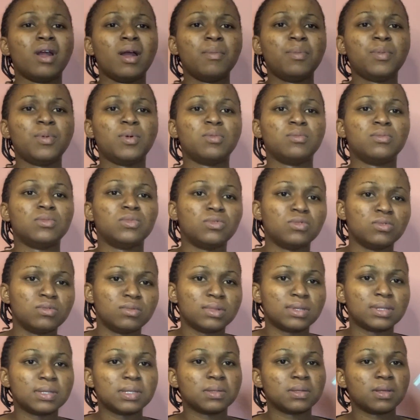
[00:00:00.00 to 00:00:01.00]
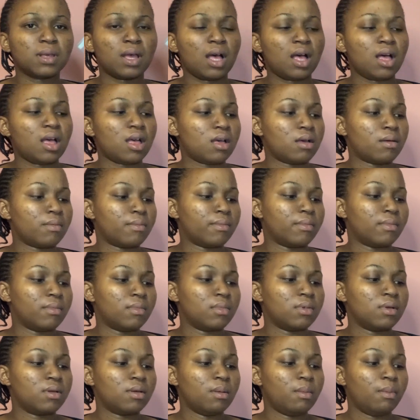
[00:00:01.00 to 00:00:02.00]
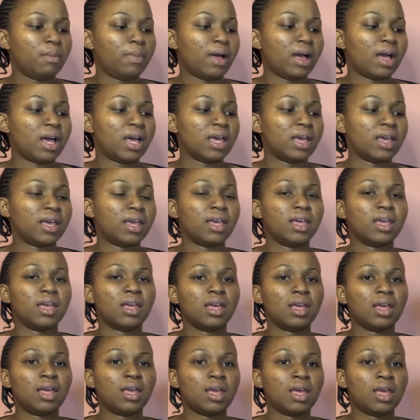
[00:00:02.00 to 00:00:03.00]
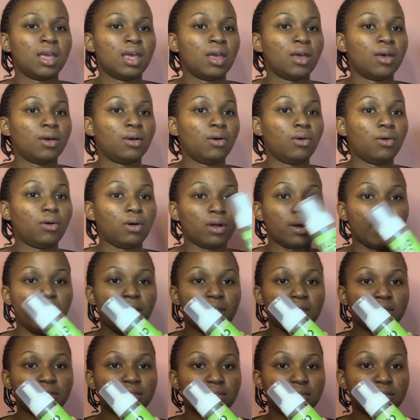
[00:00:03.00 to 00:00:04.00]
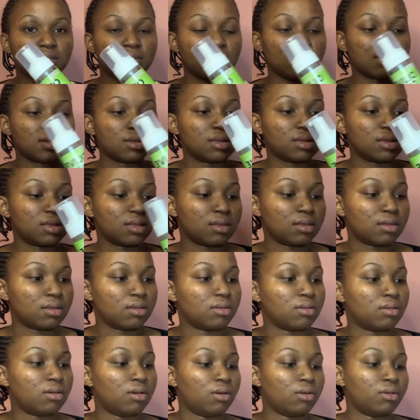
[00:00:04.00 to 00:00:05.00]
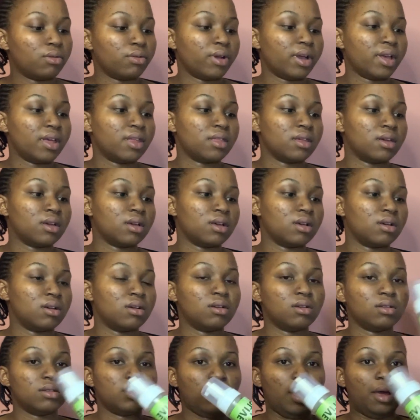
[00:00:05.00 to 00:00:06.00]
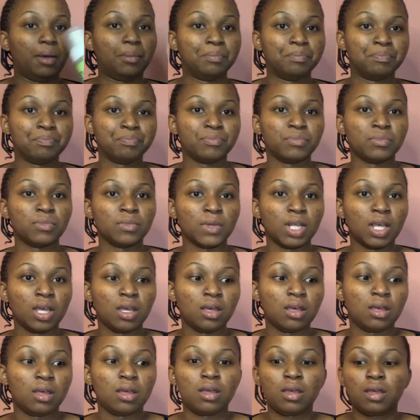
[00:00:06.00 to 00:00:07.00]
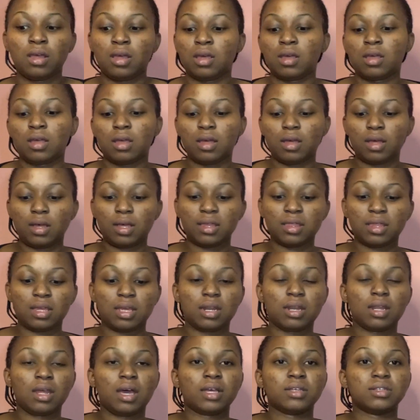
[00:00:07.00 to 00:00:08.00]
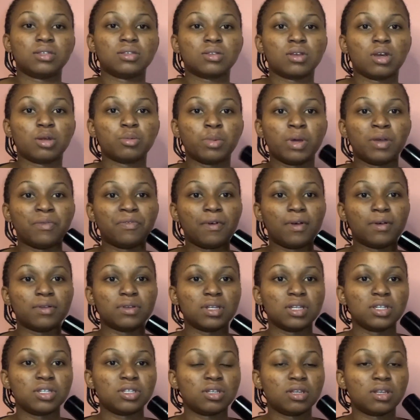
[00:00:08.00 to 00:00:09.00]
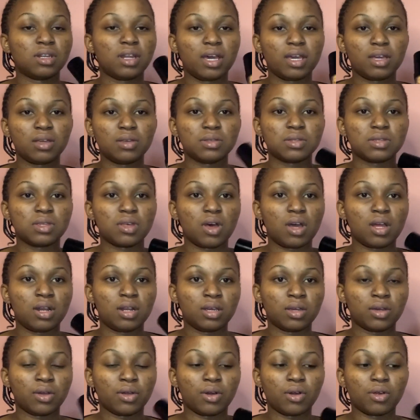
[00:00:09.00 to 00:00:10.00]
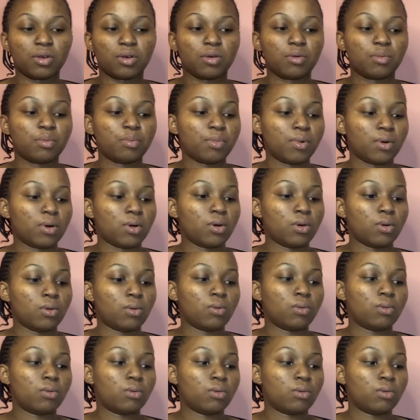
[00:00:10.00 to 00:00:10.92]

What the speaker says: or mousse by ORS, or rather, yeah. And then I just got my foundation. I use the Allegro Pro